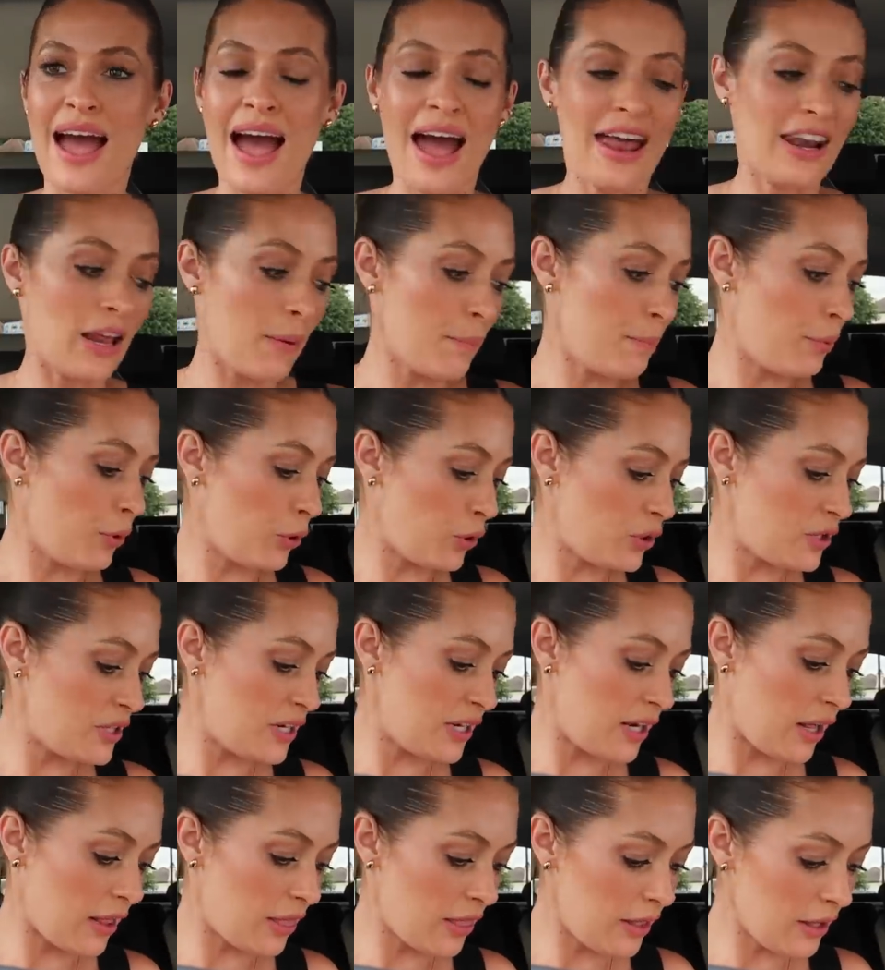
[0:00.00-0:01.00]
And I'm booked
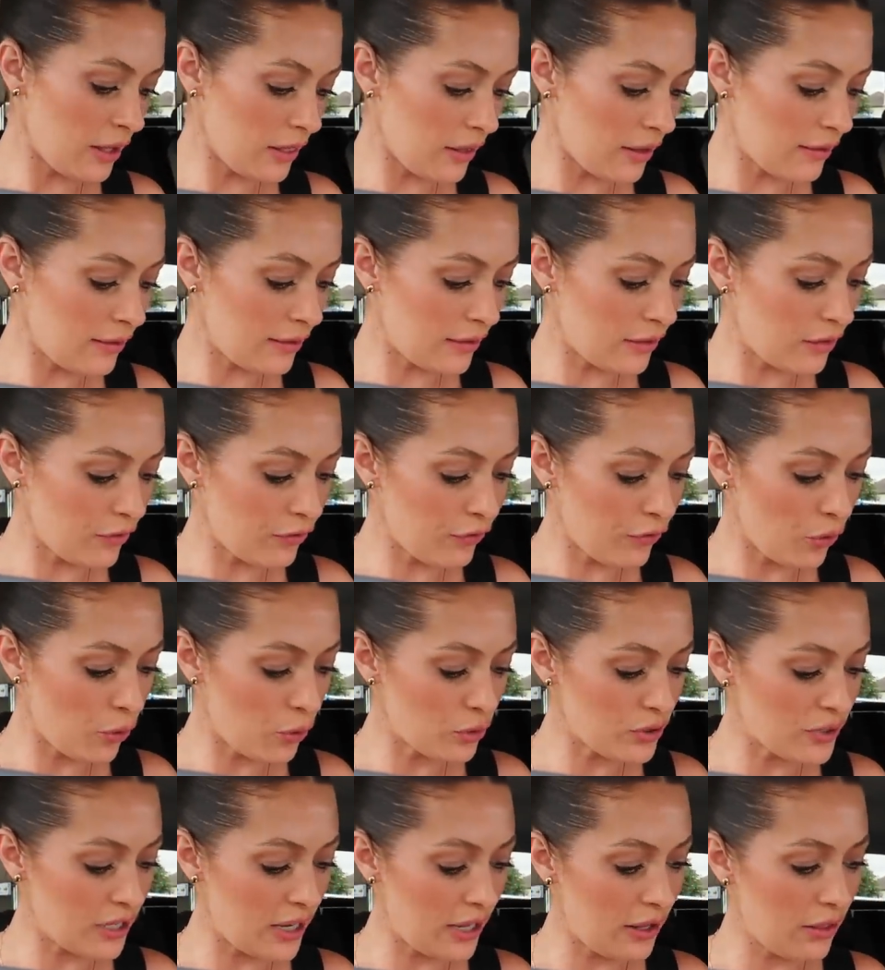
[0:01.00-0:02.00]
in, I think they said the
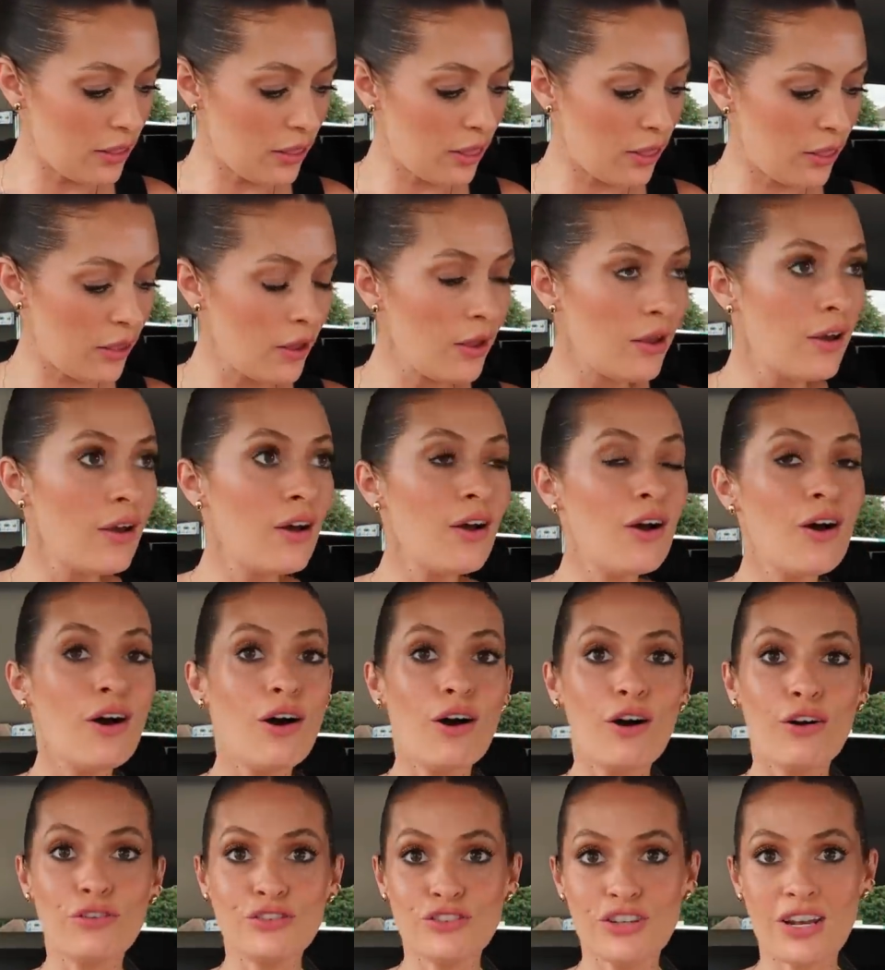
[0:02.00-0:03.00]
14th
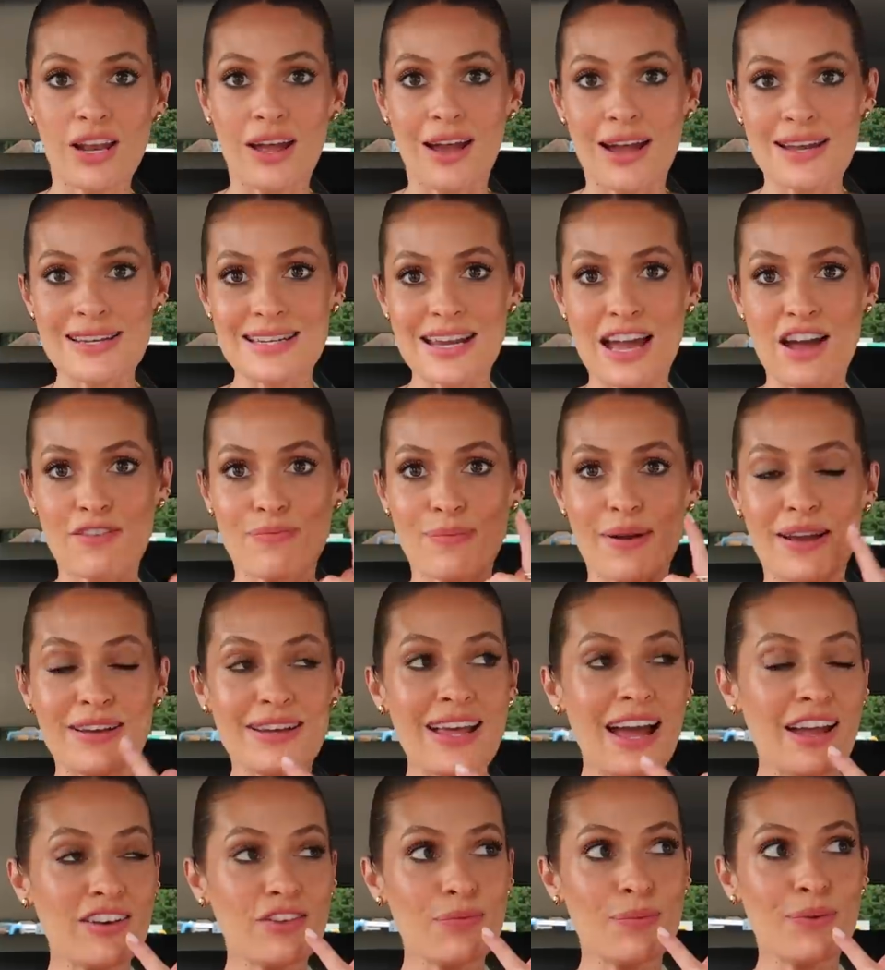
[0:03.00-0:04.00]
of July to have my
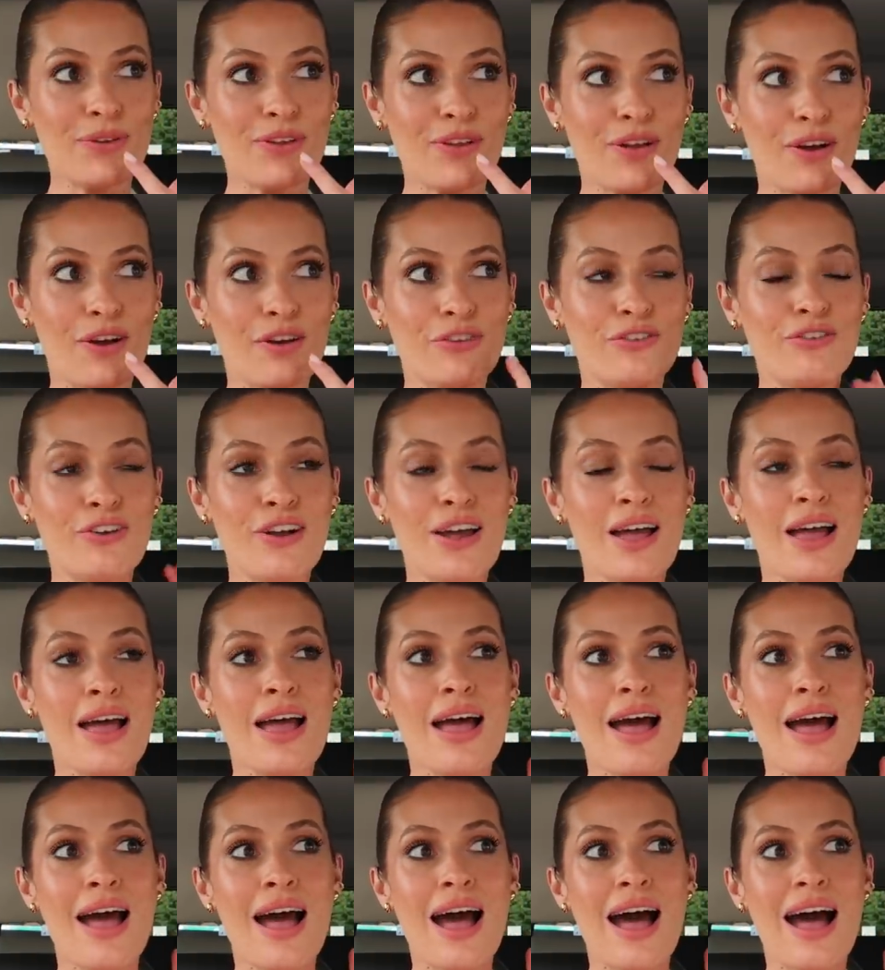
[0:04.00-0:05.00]
attachments off
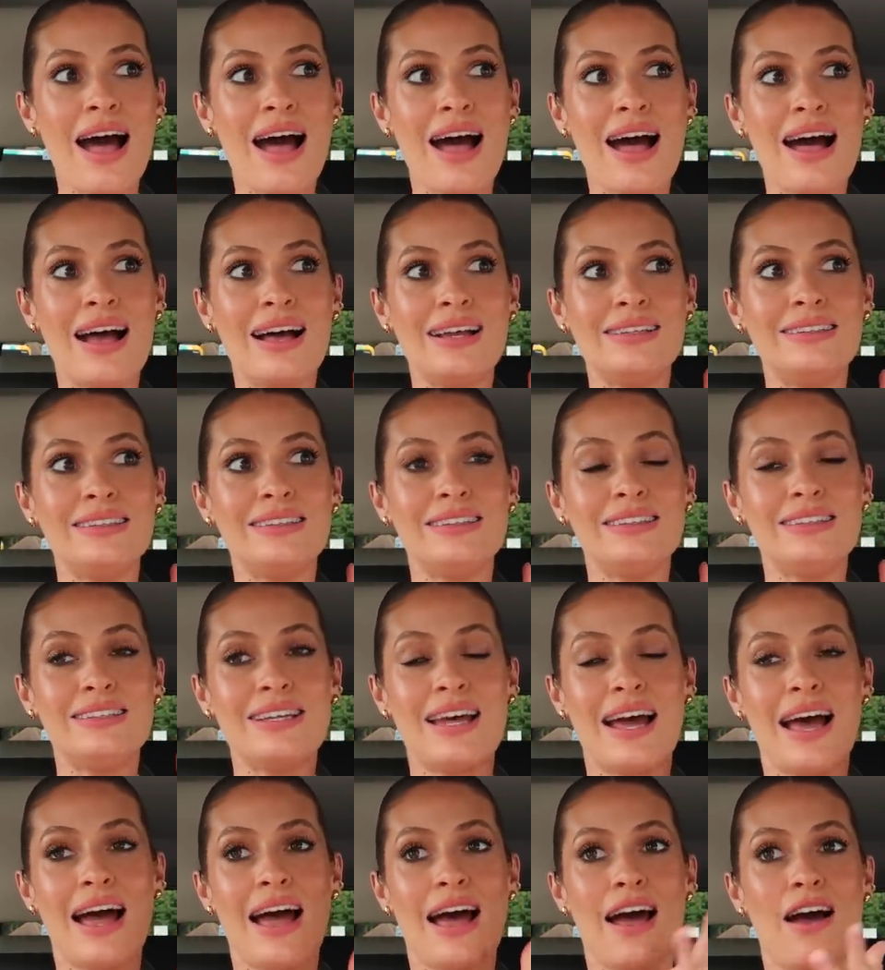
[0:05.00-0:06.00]
and
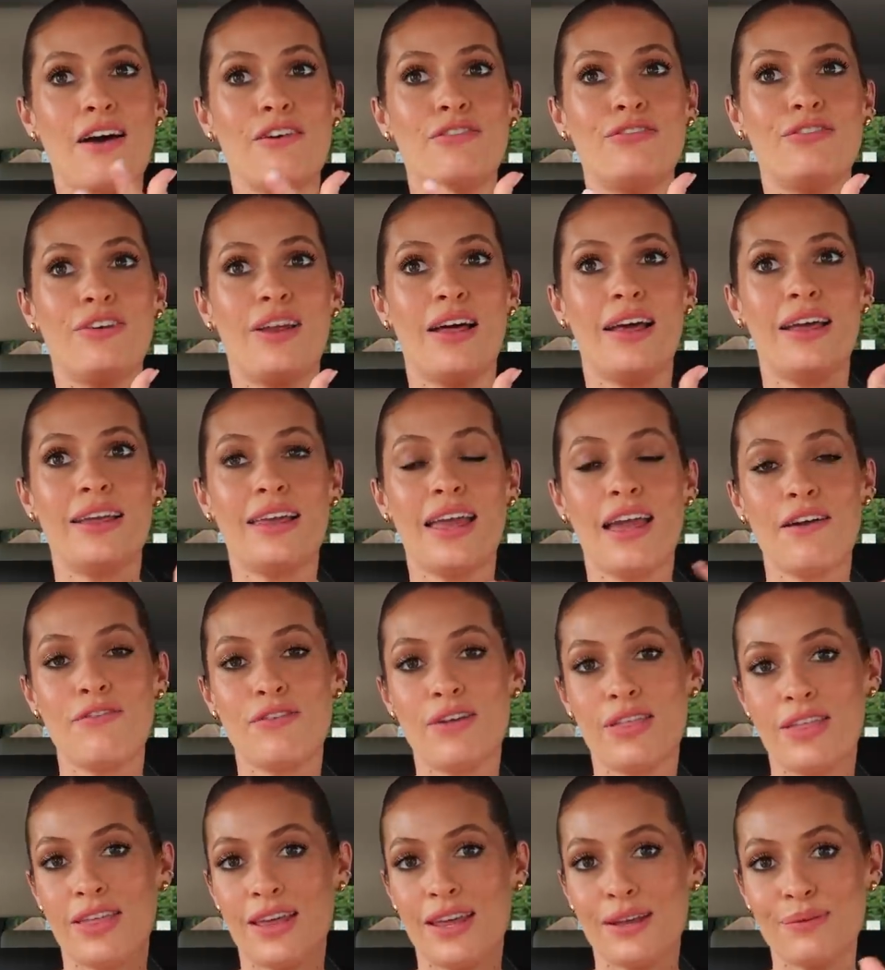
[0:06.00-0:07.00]
to have like
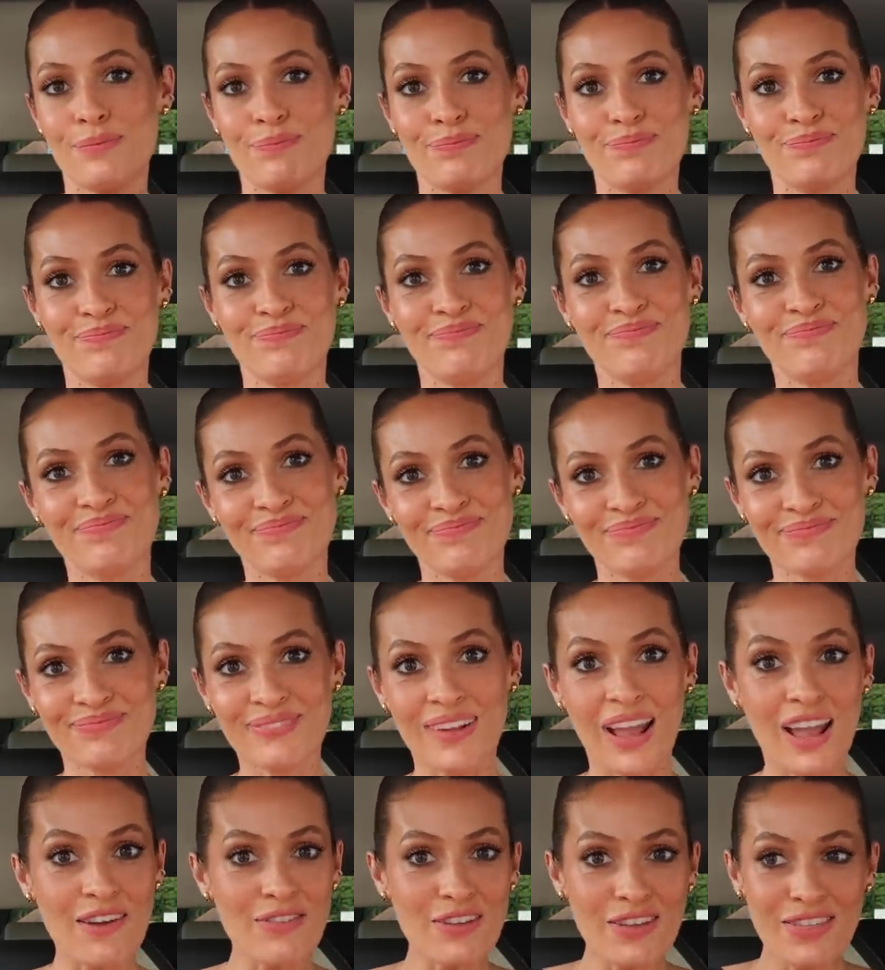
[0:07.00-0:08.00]
everything,
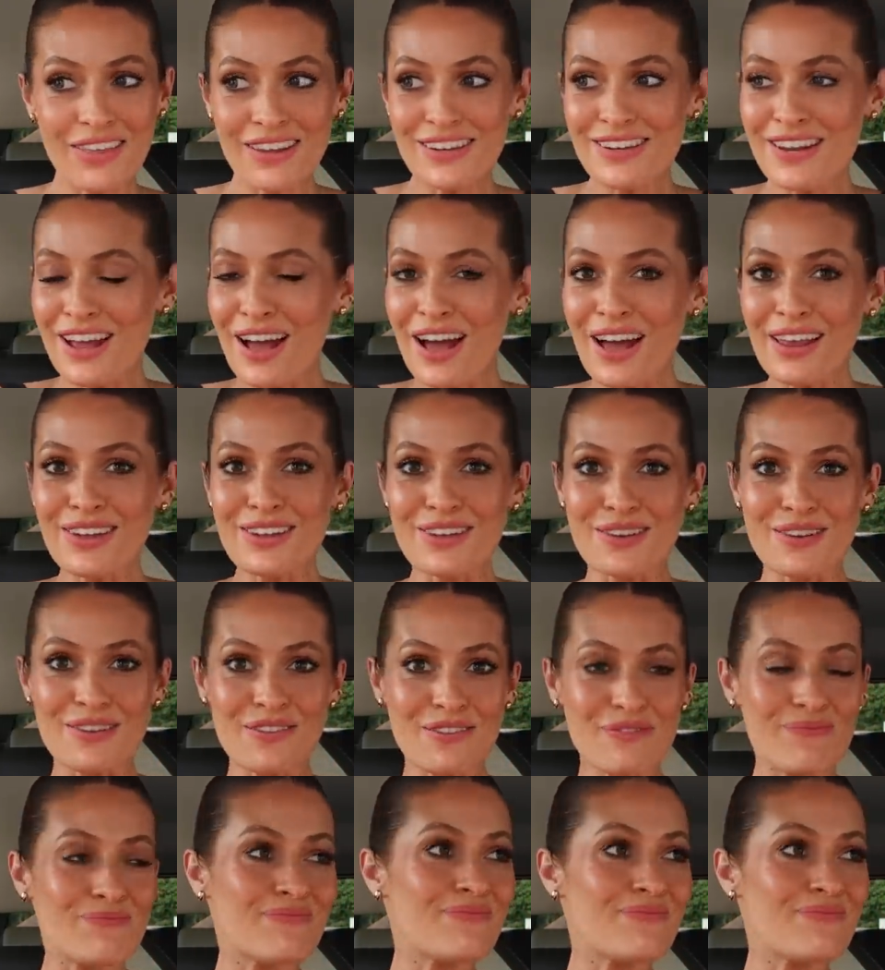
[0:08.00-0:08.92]
everything done.